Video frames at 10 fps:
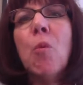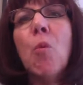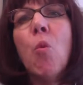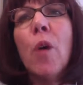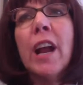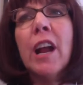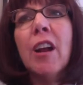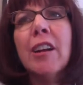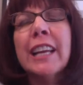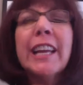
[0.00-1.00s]

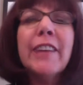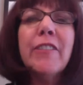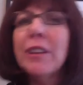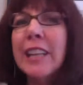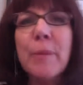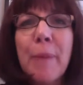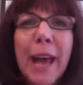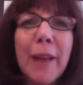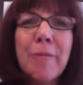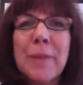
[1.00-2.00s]
Where even in the
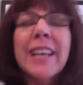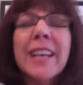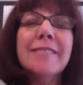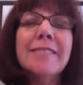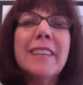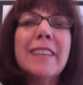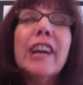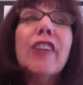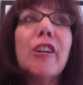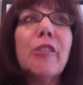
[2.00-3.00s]
Mad Men era,